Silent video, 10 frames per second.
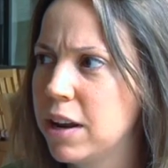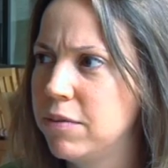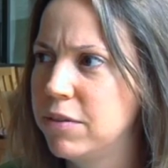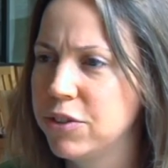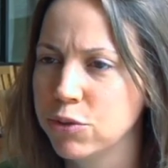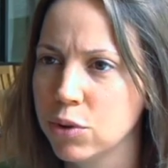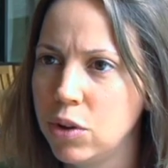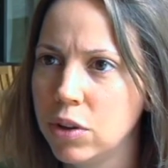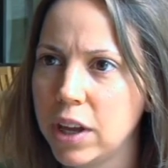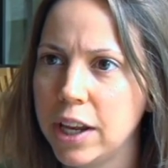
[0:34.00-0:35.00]
kind of
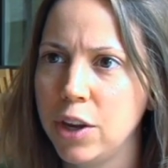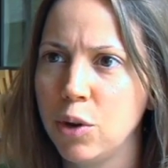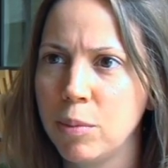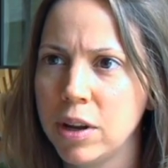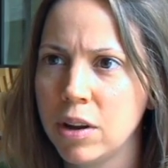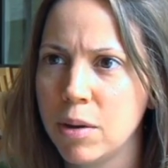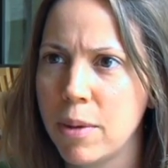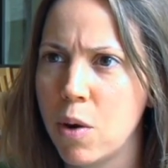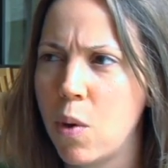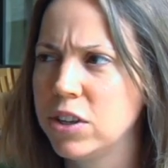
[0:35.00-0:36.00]
visceral and human
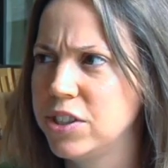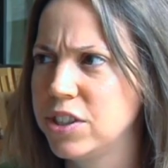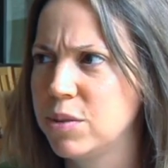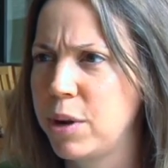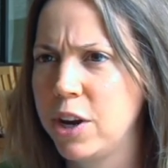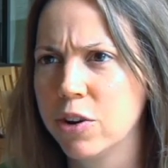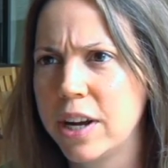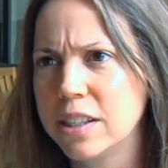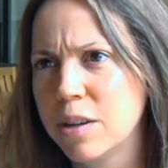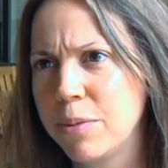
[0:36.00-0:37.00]
about watching somebody
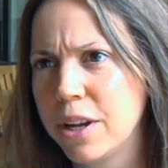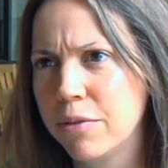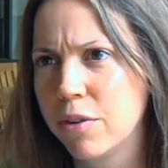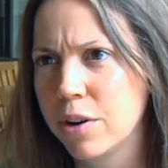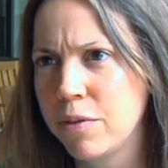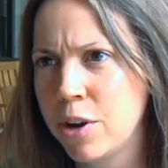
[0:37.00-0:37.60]
create something in front of